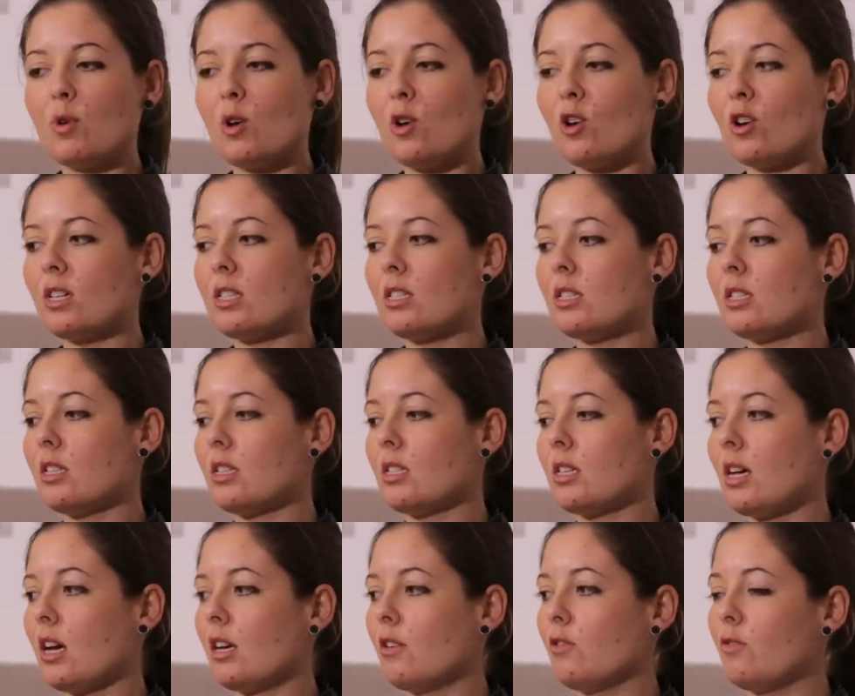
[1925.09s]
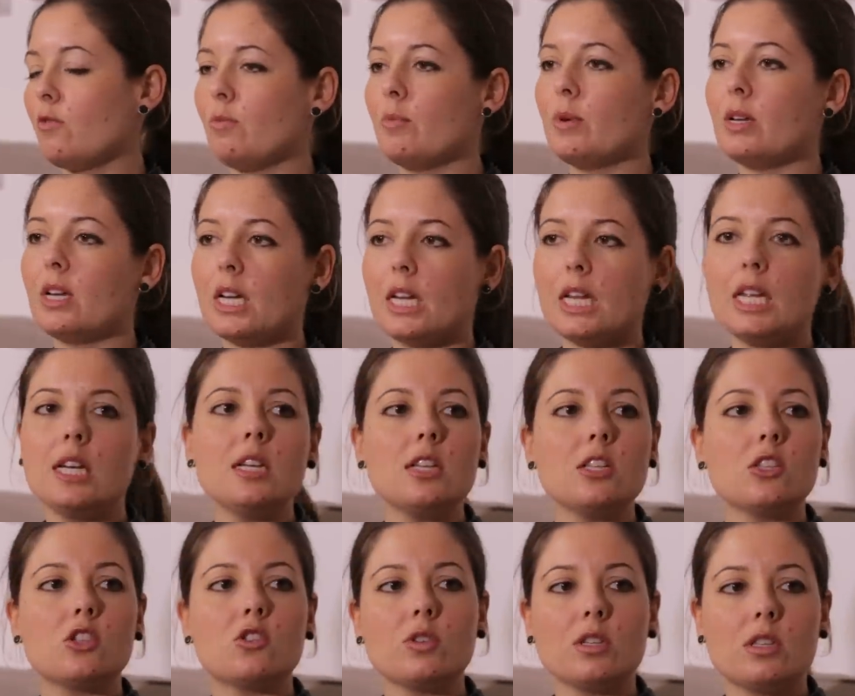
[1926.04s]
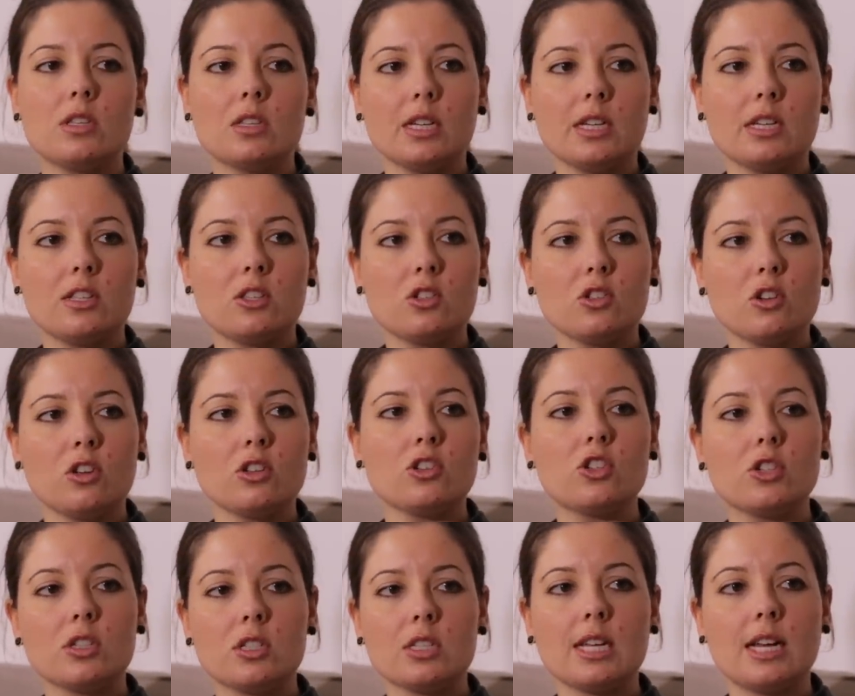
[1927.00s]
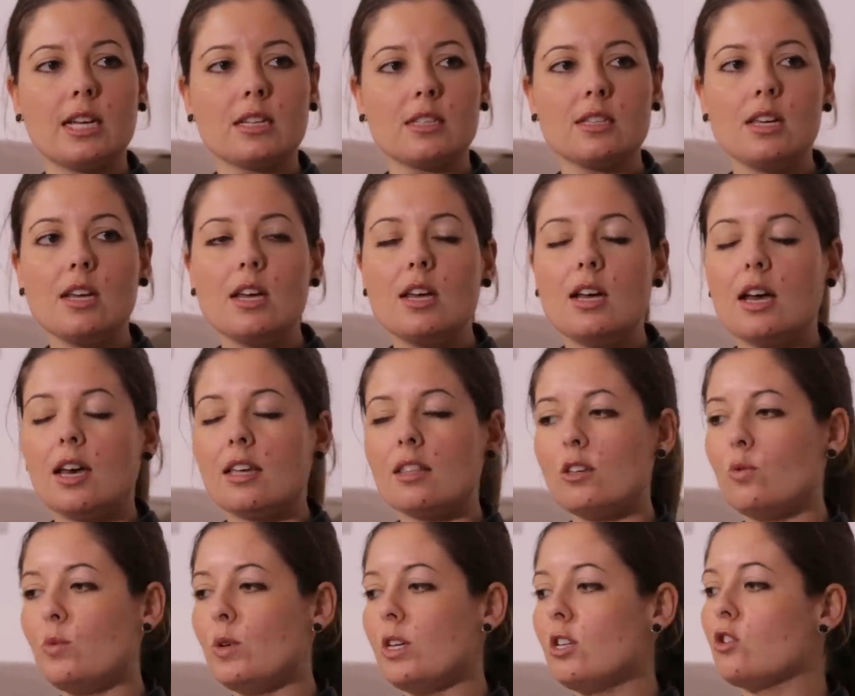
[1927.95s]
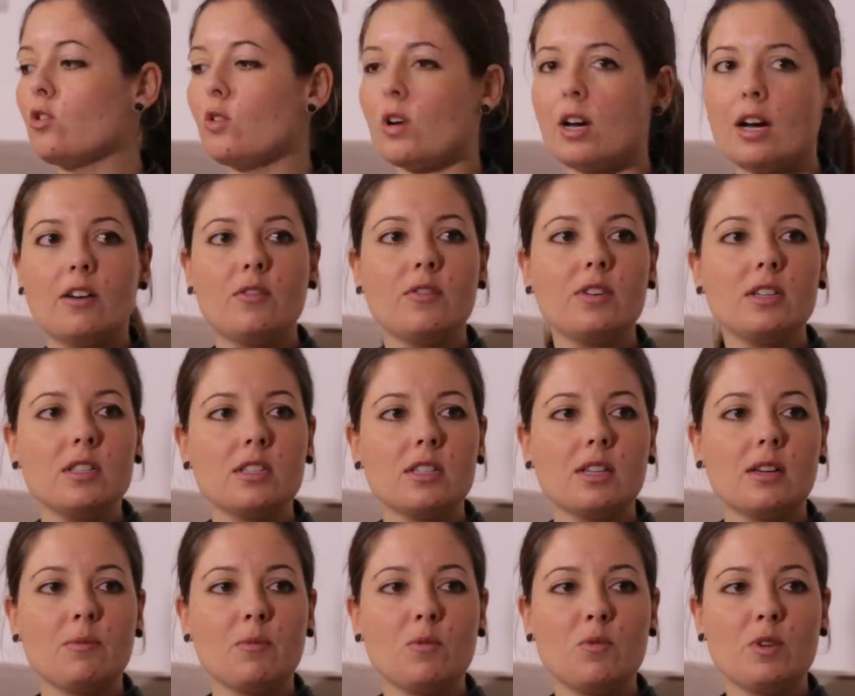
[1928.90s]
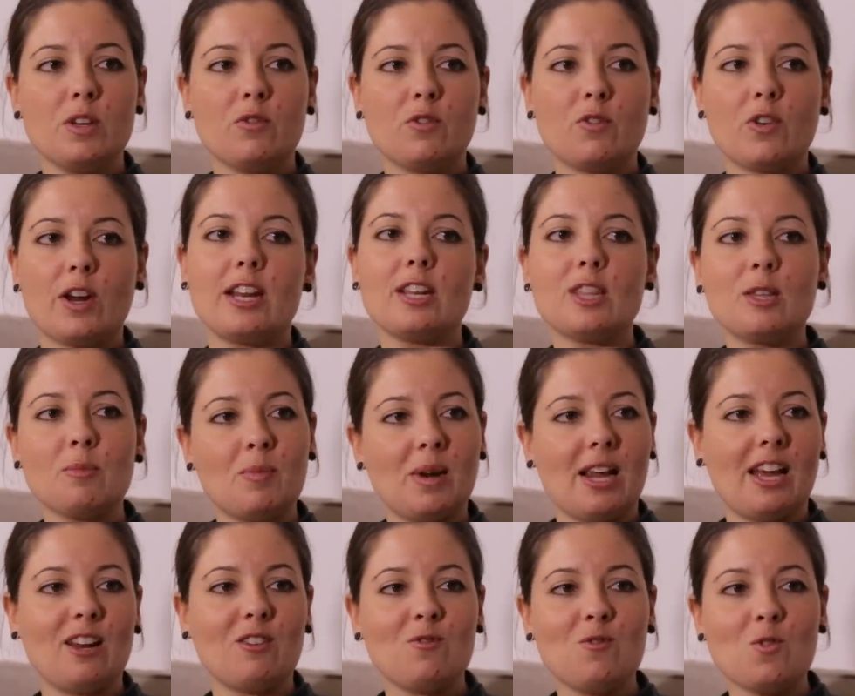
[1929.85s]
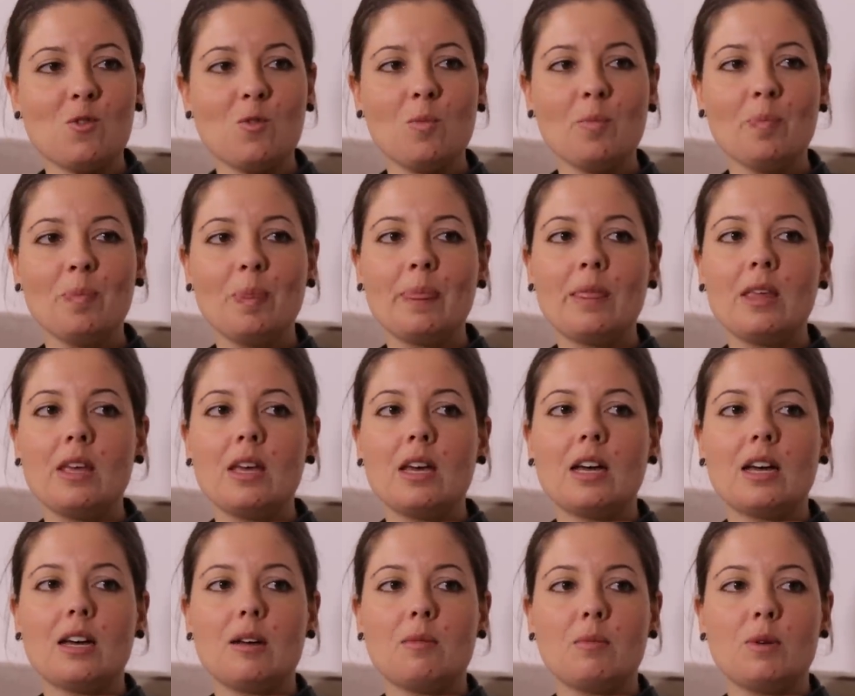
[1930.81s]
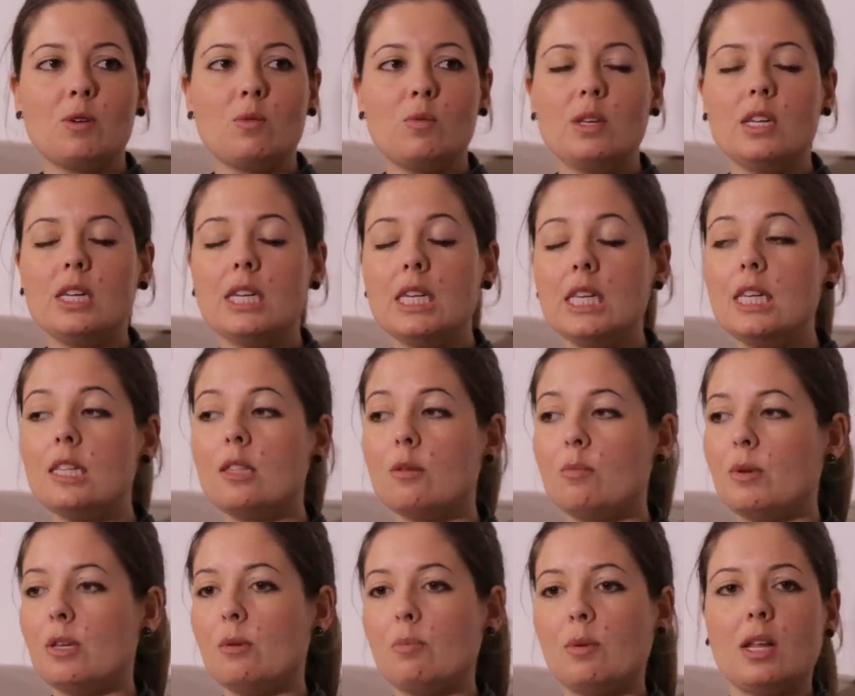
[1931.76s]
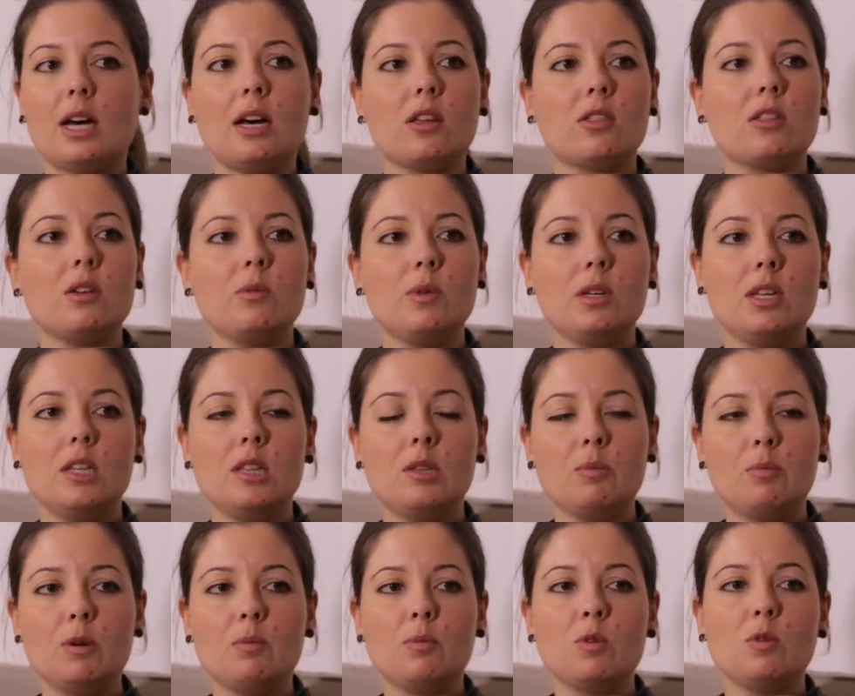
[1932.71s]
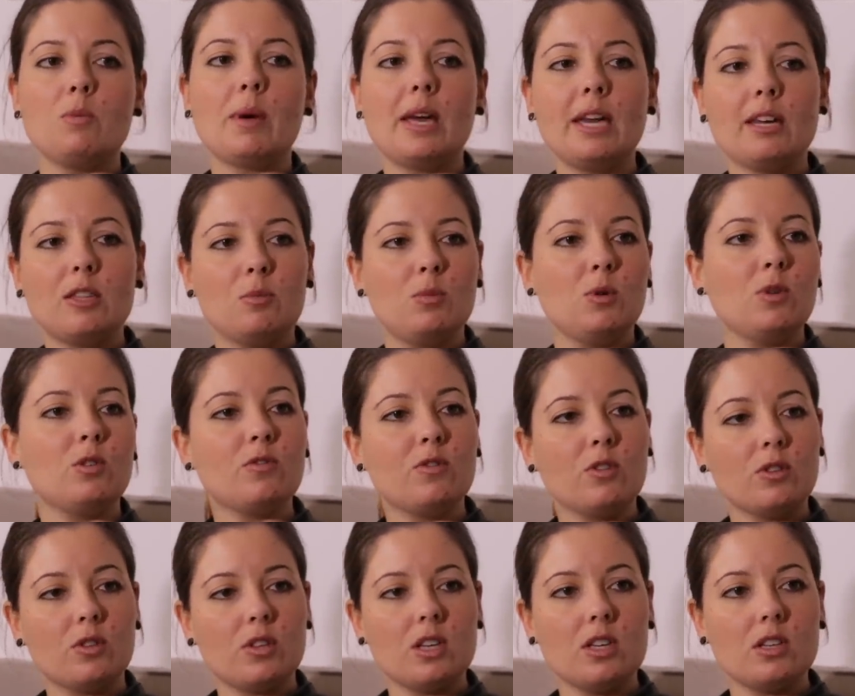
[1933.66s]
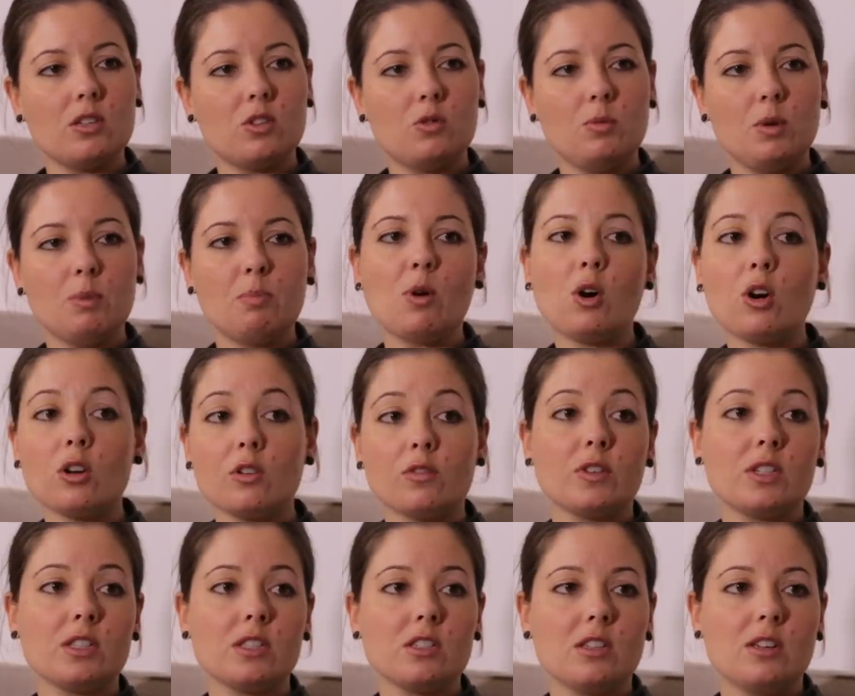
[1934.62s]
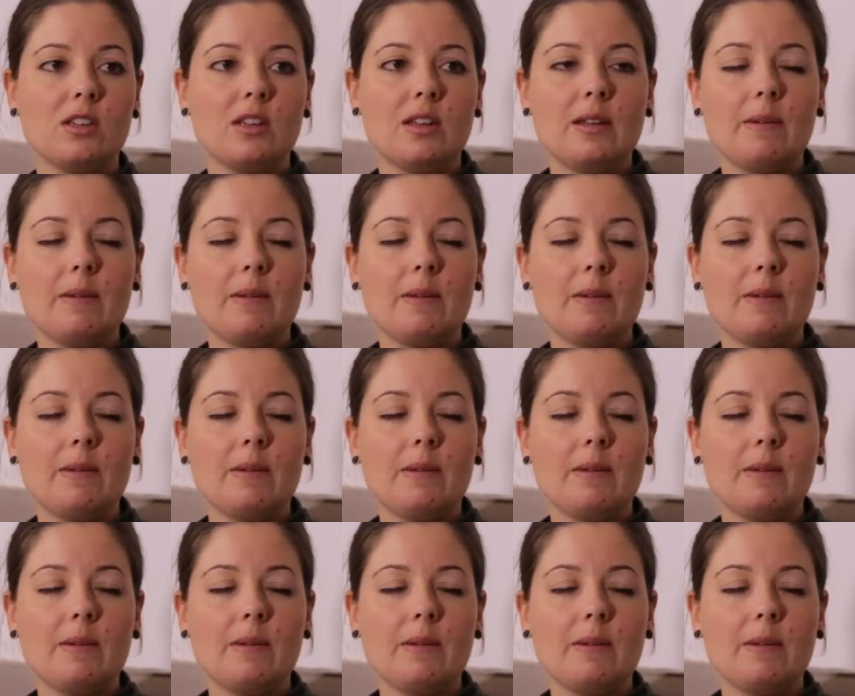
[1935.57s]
Blog. It's it's kind of been an industry thing. It's not yeah. just us. I think we drive it, and um, we've created the platform, um, but we need the people out there. We need the people who make the beautiful things to be part of it.